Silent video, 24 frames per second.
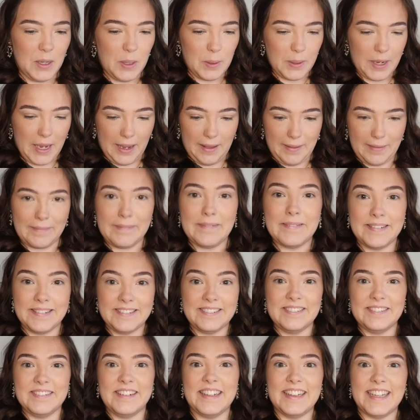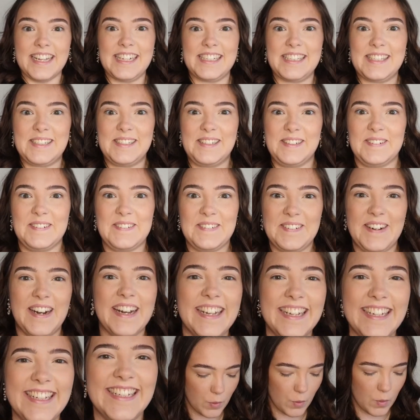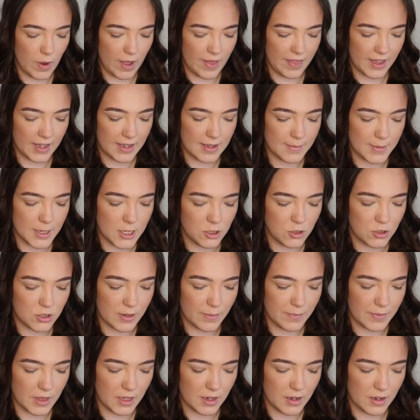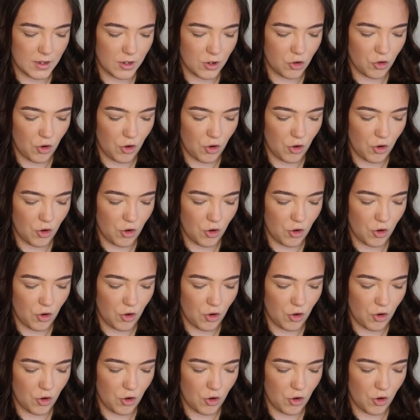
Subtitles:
Okay, let's go. I think I'm going to do something